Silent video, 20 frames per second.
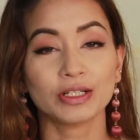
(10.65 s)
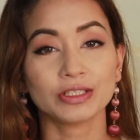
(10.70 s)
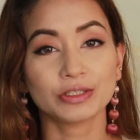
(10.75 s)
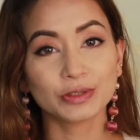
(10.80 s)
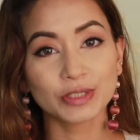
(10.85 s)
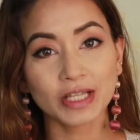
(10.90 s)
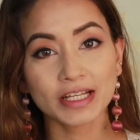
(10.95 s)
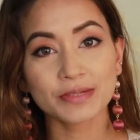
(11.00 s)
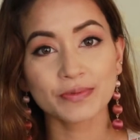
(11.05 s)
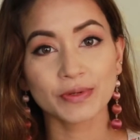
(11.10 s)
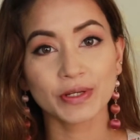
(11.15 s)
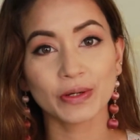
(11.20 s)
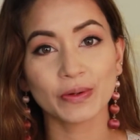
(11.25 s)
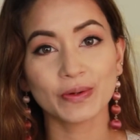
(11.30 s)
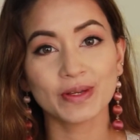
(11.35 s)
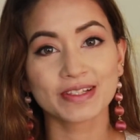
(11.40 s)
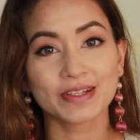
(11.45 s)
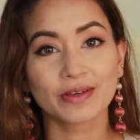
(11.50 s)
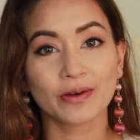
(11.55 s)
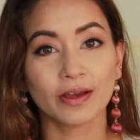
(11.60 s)
Today's video
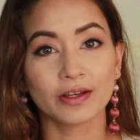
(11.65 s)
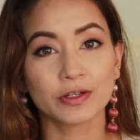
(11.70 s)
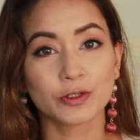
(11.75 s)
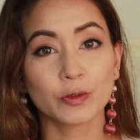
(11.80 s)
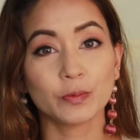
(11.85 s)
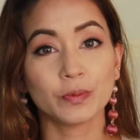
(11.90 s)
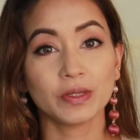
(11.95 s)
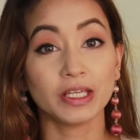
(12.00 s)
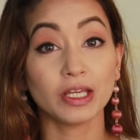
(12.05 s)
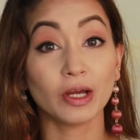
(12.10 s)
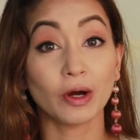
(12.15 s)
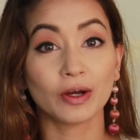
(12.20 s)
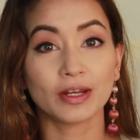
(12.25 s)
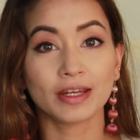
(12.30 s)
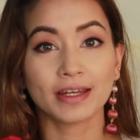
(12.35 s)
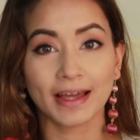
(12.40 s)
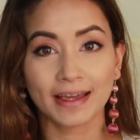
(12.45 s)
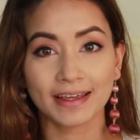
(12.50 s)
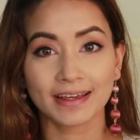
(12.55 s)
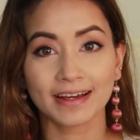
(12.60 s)
is going to be
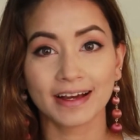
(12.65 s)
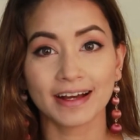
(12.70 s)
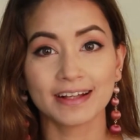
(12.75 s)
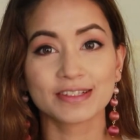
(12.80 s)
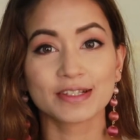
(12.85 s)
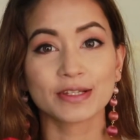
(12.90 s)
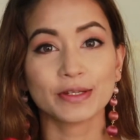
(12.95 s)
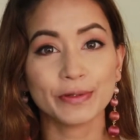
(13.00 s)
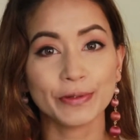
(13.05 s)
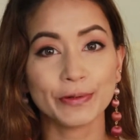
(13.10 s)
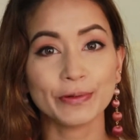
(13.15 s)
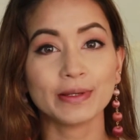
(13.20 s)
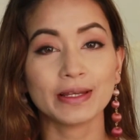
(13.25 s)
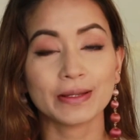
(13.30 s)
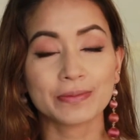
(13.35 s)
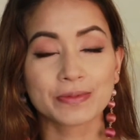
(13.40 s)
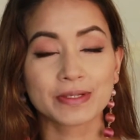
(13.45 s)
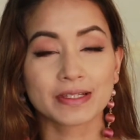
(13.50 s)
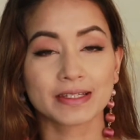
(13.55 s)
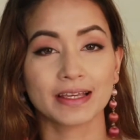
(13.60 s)
on Nykaa's new
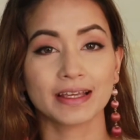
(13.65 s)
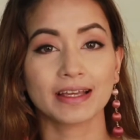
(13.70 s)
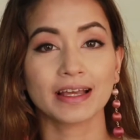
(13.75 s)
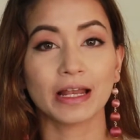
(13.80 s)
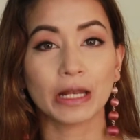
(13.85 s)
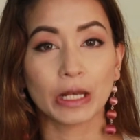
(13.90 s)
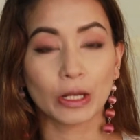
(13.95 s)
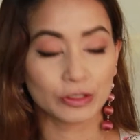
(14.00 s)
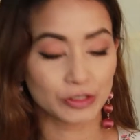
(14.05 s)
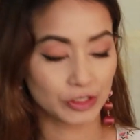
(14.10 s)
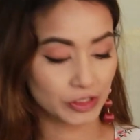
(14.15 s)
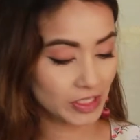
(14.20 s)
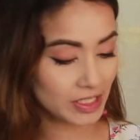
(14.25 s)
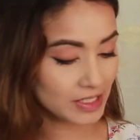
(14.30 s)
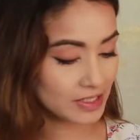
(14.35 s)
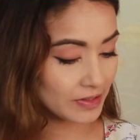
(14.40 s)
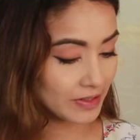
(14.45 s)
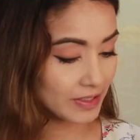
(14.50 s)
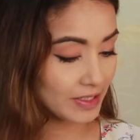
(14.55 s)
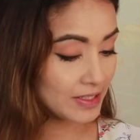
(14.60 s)
lipstick
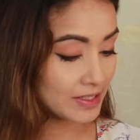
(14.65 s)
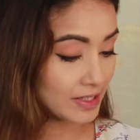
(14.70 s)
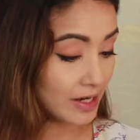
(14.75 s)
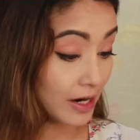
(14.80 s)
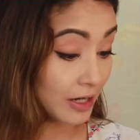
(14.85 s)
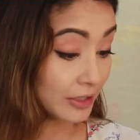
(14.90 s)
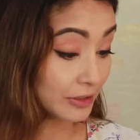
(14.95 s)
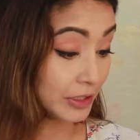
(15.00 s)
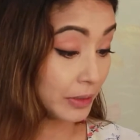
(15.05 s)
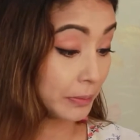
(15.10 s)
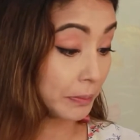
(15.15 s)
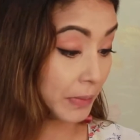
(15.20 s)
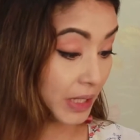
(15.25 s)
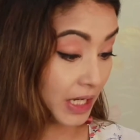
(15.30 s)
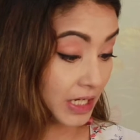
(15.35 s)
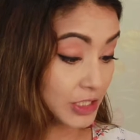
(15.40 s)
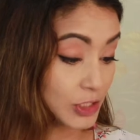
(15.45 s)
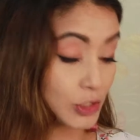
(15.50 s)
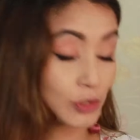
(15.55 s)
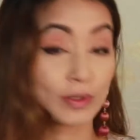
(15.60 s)
launches. These are the
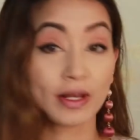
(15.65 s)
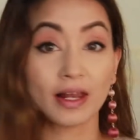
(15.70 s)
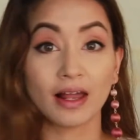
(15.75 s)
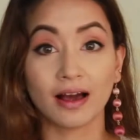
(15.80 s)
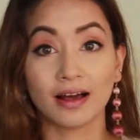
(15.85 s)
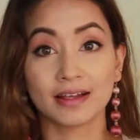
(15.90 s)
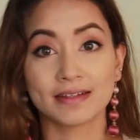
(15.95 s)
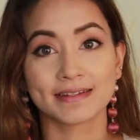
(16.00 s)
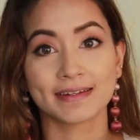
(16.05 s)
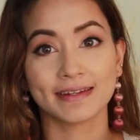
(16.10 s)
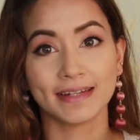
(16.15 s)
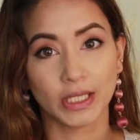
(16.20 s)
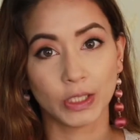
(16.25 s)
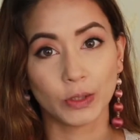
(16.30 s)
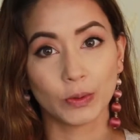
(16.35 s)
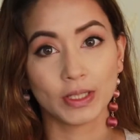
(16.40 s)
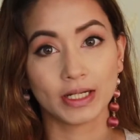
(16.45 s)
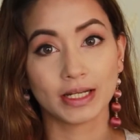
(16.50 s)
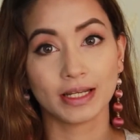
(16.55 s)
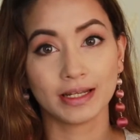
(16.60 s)
made to last
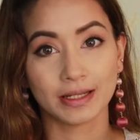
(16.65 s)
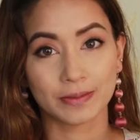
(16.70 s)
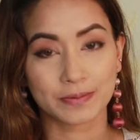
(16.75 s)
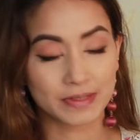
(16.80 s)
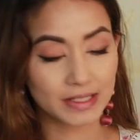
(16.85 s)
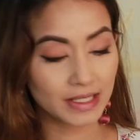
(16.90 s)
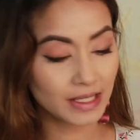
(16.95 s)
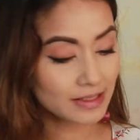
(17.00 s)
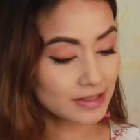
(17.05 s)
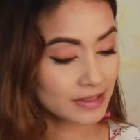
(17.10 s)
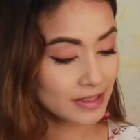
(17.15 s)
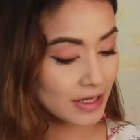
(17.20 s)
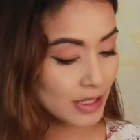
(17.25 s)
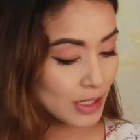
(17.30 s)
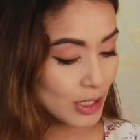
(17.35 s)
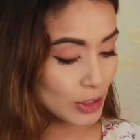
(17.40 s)
liquid lipsticks.